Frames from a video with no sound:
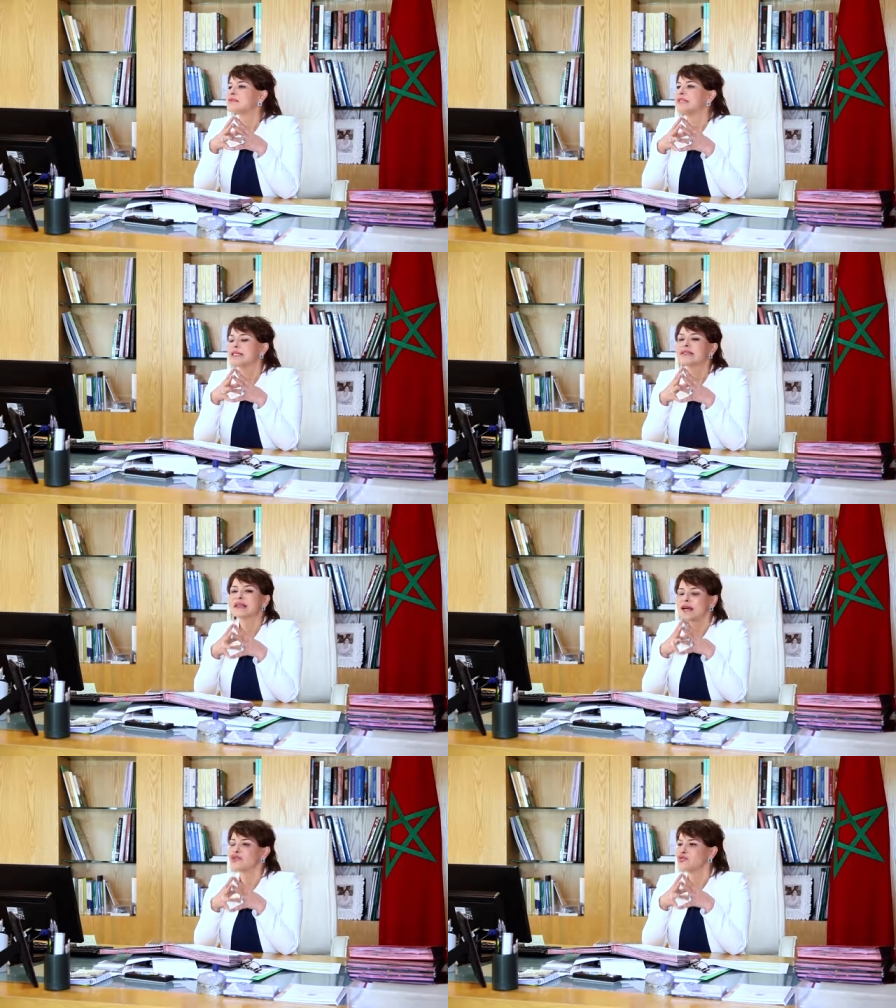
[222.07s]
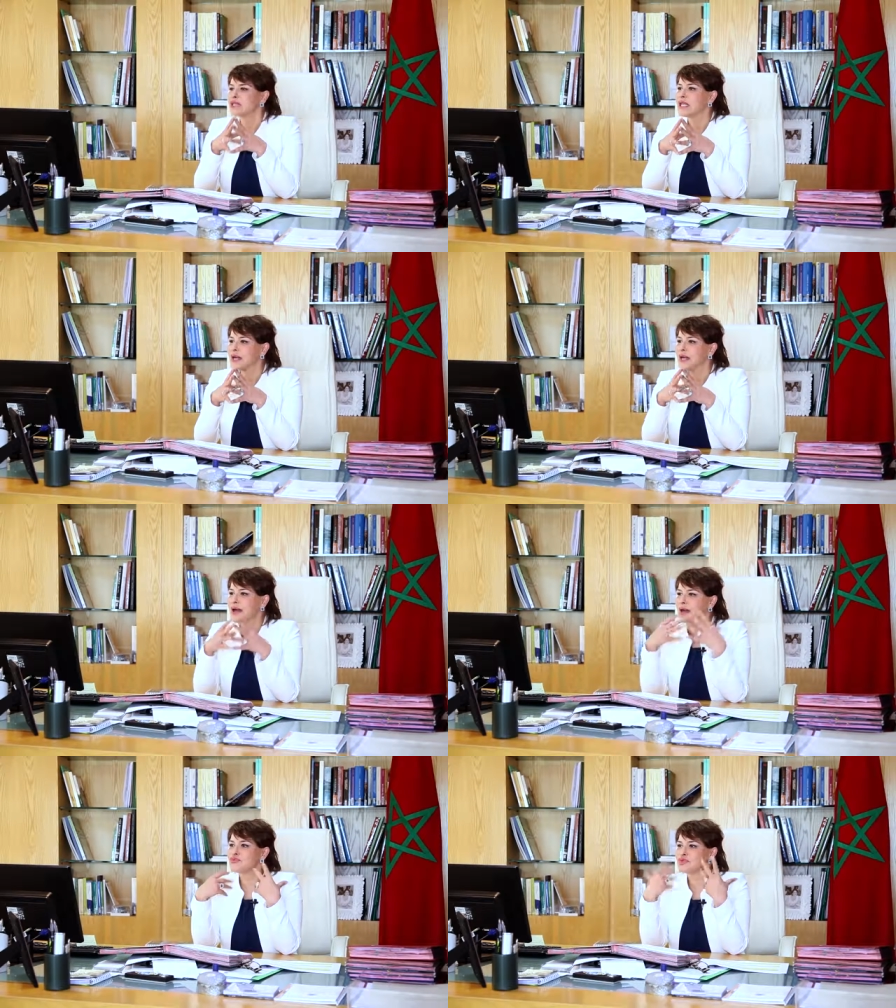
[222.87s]
this country.
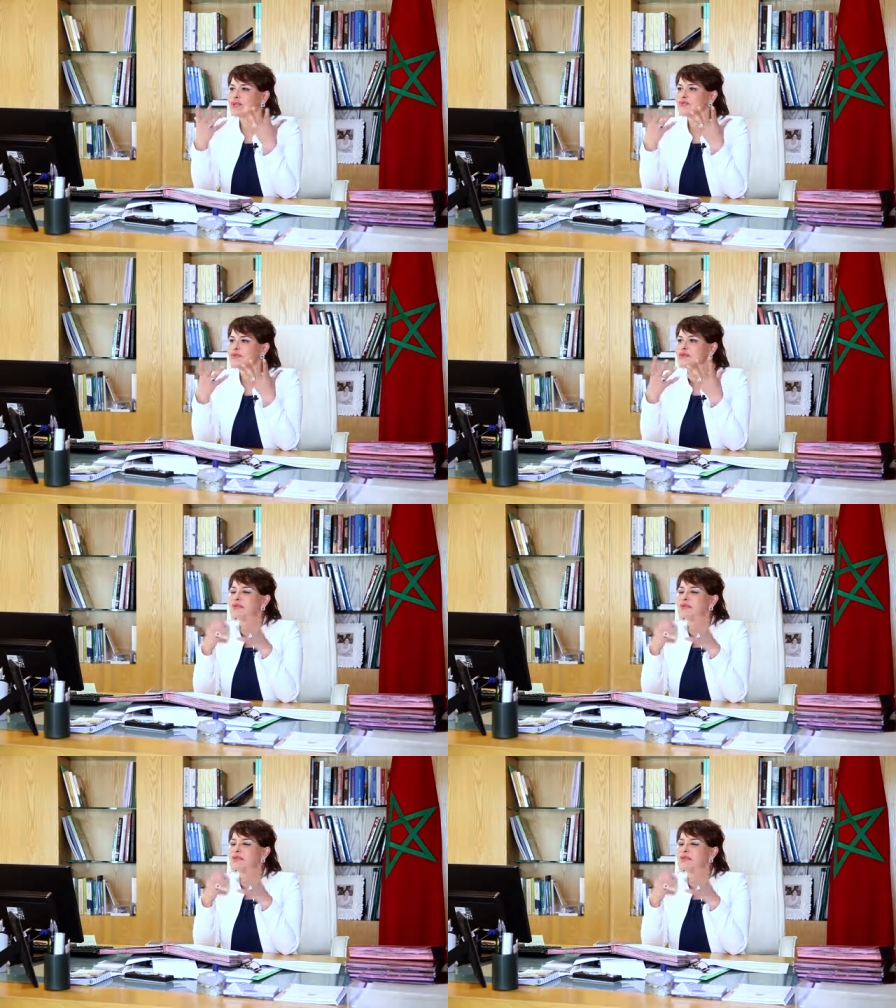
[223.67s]
I'm dreaming